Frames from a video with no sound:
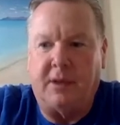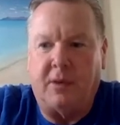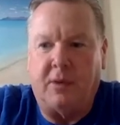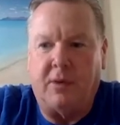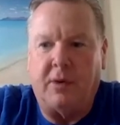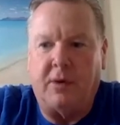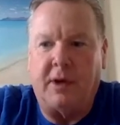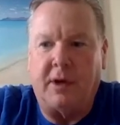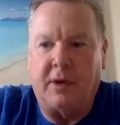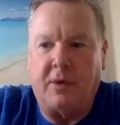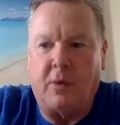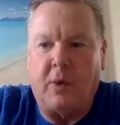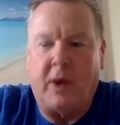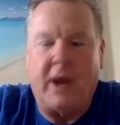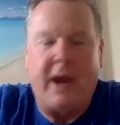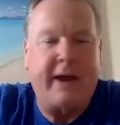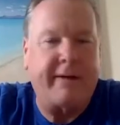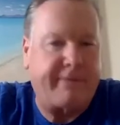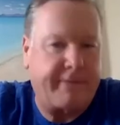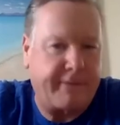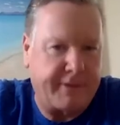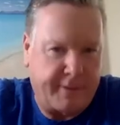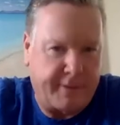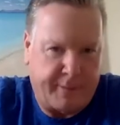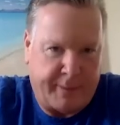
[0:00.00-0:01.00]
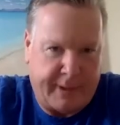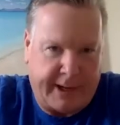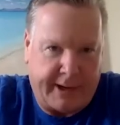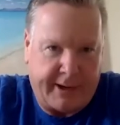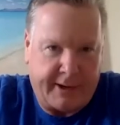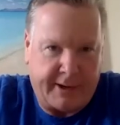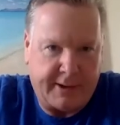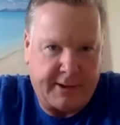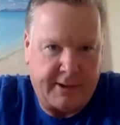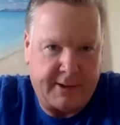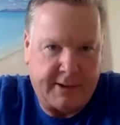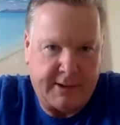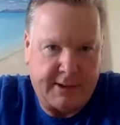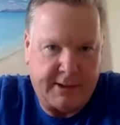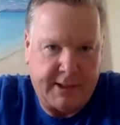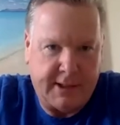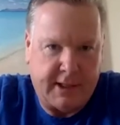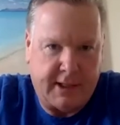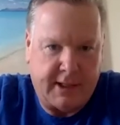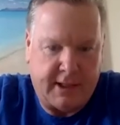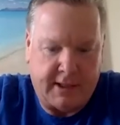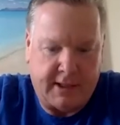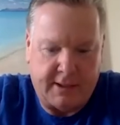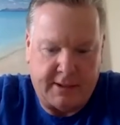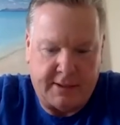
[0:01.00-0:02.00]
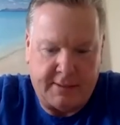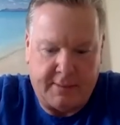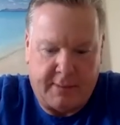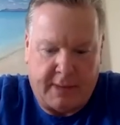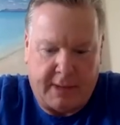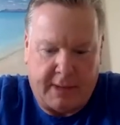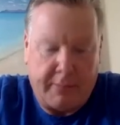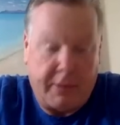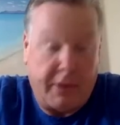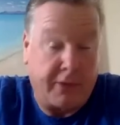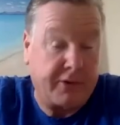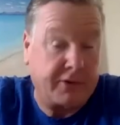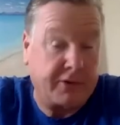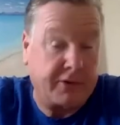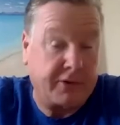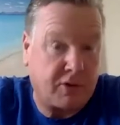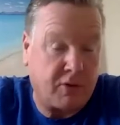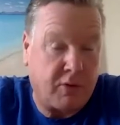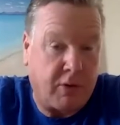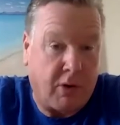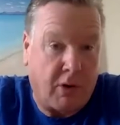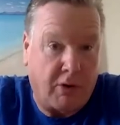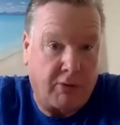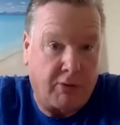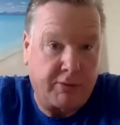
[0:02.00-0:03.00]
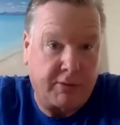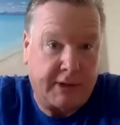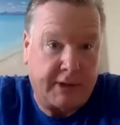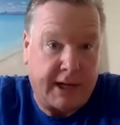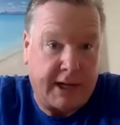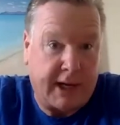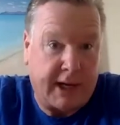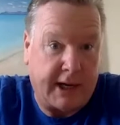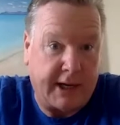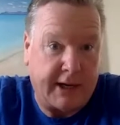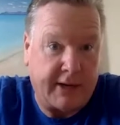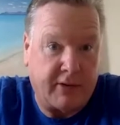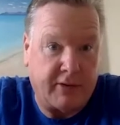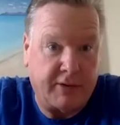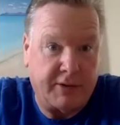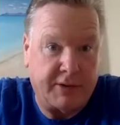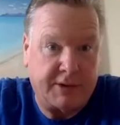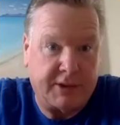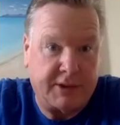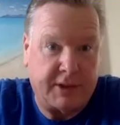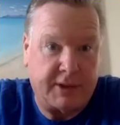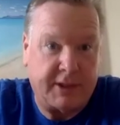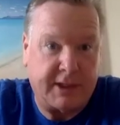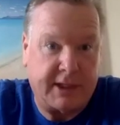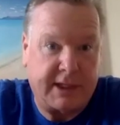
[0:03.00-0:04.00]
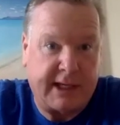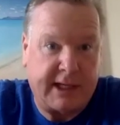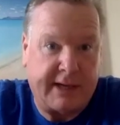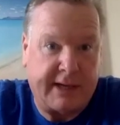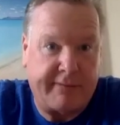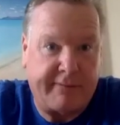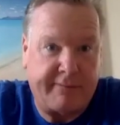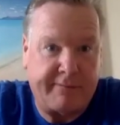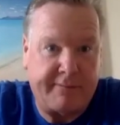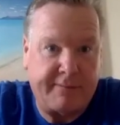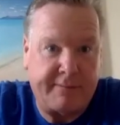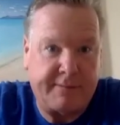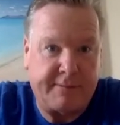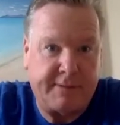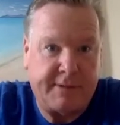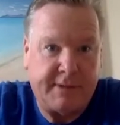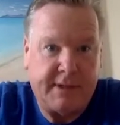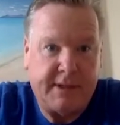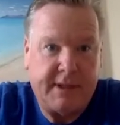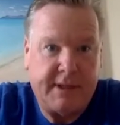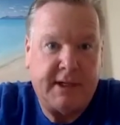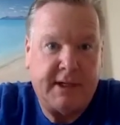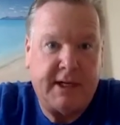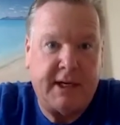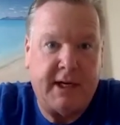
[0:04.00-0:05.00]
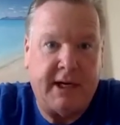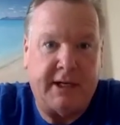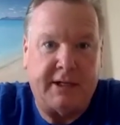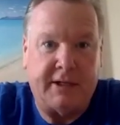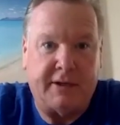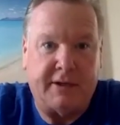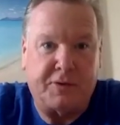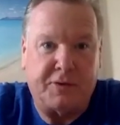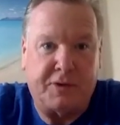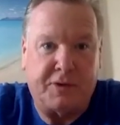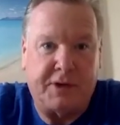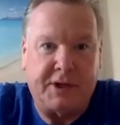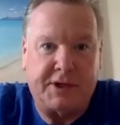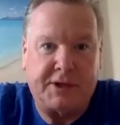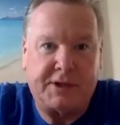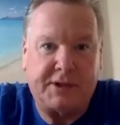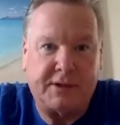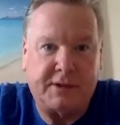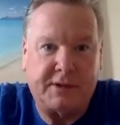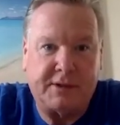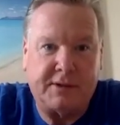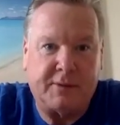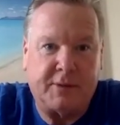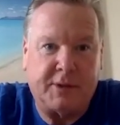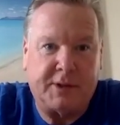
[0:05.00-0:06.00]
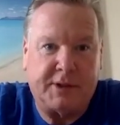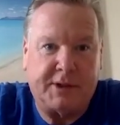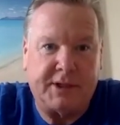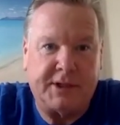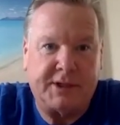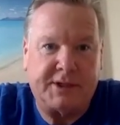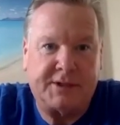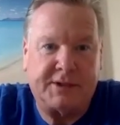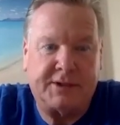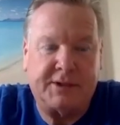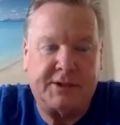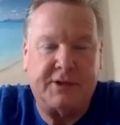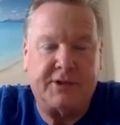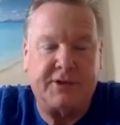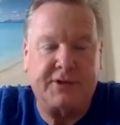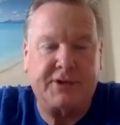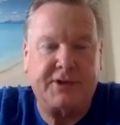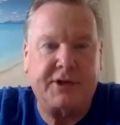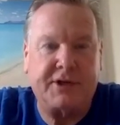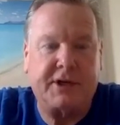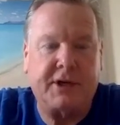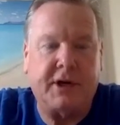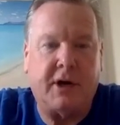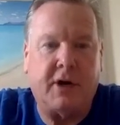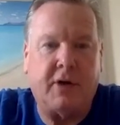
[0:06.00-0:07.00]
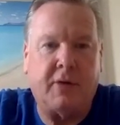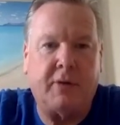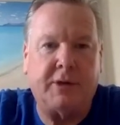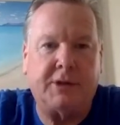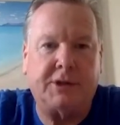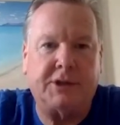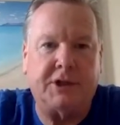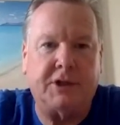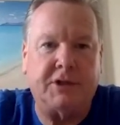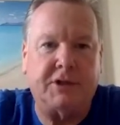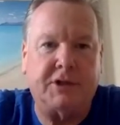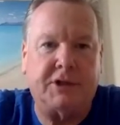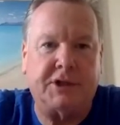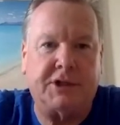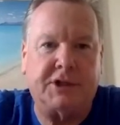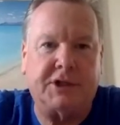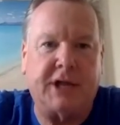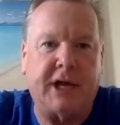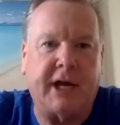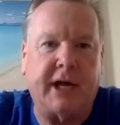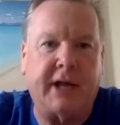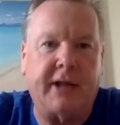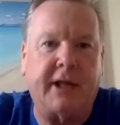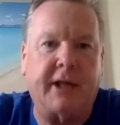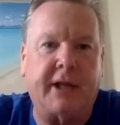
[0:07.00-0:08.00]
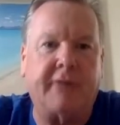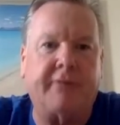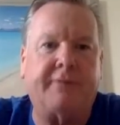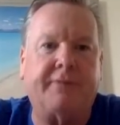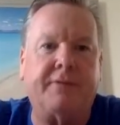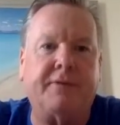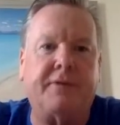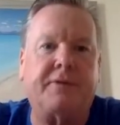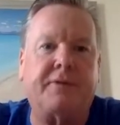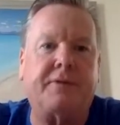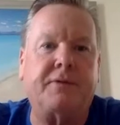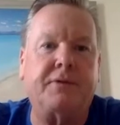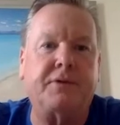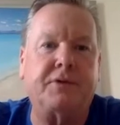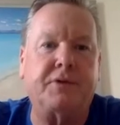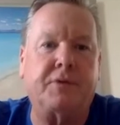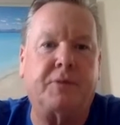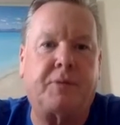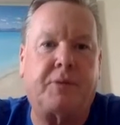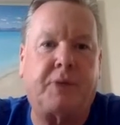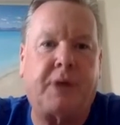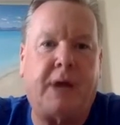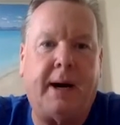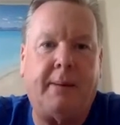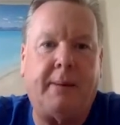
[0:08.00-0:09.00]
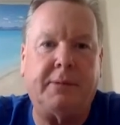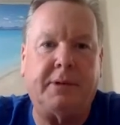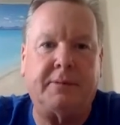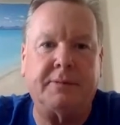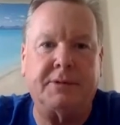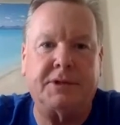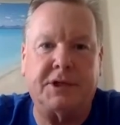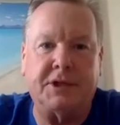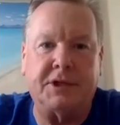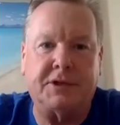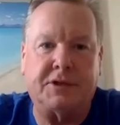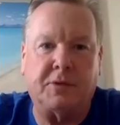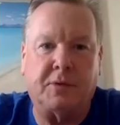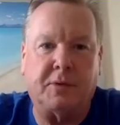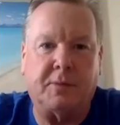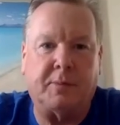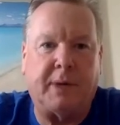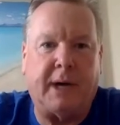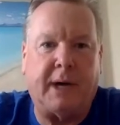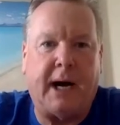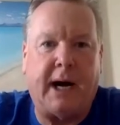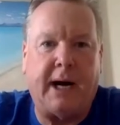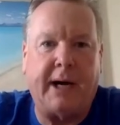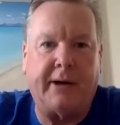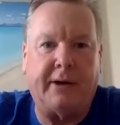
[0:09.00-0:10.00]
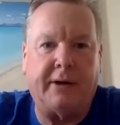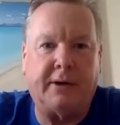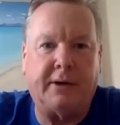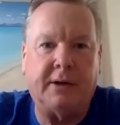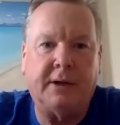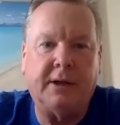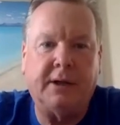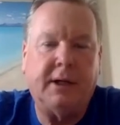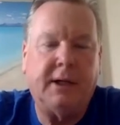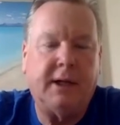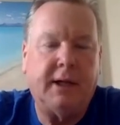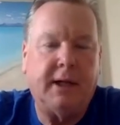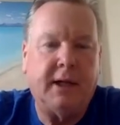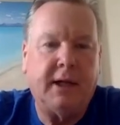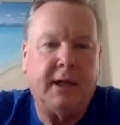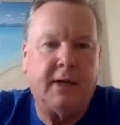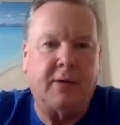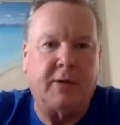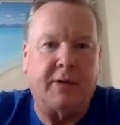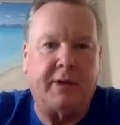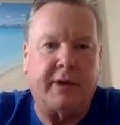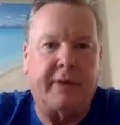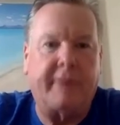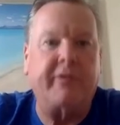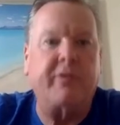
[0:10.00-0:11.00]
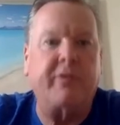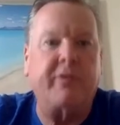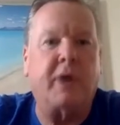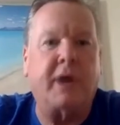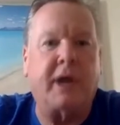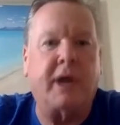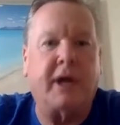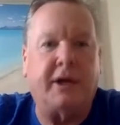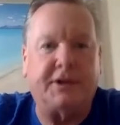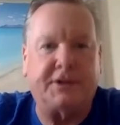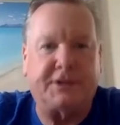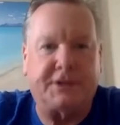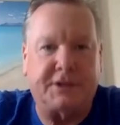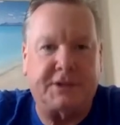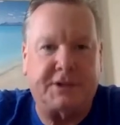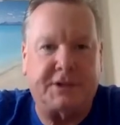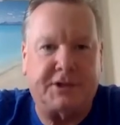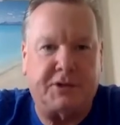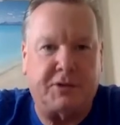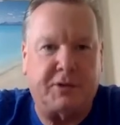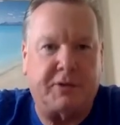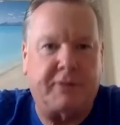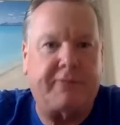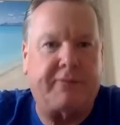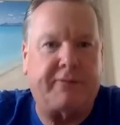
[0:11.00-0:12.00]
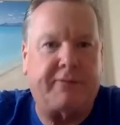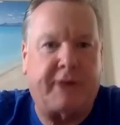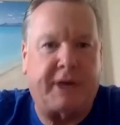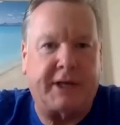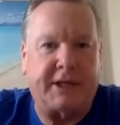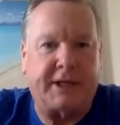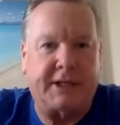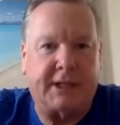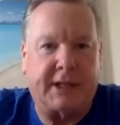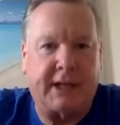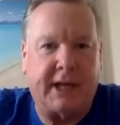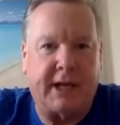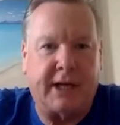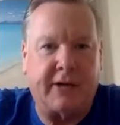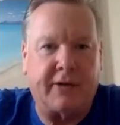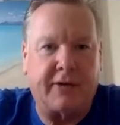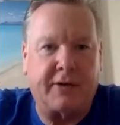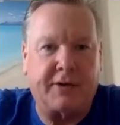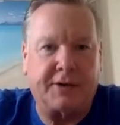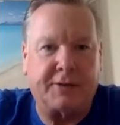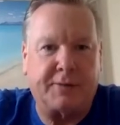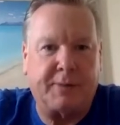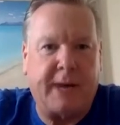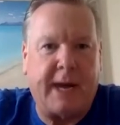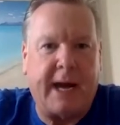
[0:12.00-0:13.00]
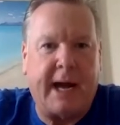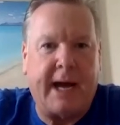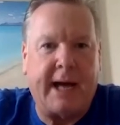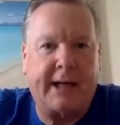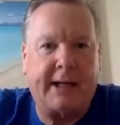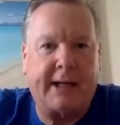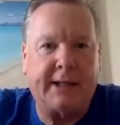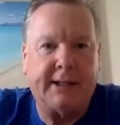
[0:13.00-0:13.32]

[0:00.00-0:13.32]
a way for the better. My mother's quote that I think I've hit you with this years ago, but she used to say that if you threw your problems into a pile with everyone else's, you would fight to get yours back.